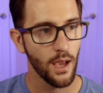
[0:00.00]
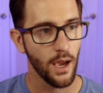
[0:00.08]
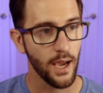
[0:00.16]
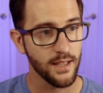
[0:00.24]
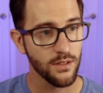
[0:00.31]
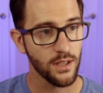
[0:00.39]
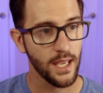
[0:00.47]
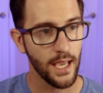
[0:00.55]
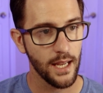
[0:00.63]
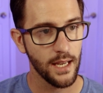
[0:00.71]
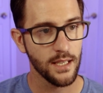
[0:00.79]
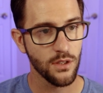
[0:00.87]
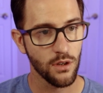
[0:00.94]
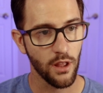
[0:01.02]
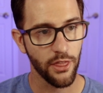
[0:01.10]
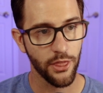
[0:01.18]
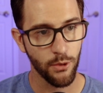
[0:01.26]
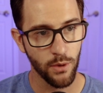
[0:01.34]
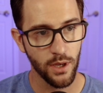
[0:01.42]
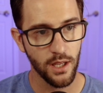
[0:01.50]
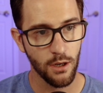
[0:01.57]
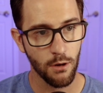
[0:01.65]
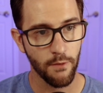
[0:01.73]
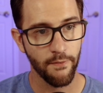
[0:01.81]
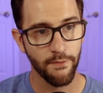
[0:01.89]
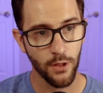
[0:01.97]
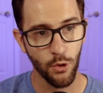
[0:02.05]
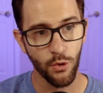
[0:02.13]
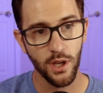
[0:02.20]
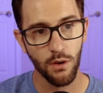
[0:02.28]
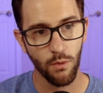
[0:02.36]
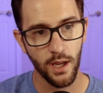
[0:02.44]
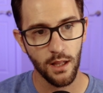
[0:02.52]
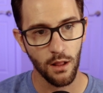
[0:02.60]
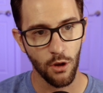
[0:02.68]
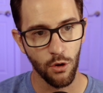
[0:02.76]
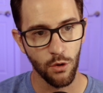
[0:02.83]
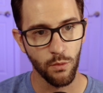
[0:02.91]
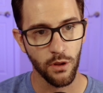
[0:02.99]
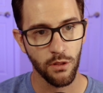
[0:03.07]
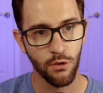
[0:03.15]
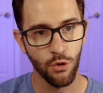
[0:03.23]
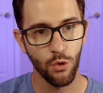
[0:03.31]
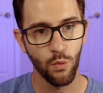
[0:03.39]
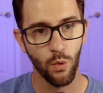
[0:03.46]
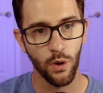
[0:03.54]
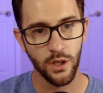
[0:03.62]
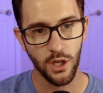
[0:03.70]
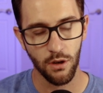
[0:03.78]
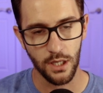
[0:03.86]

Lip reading: Heights on Katy is on a 3-year floating rate loan with 2 1-year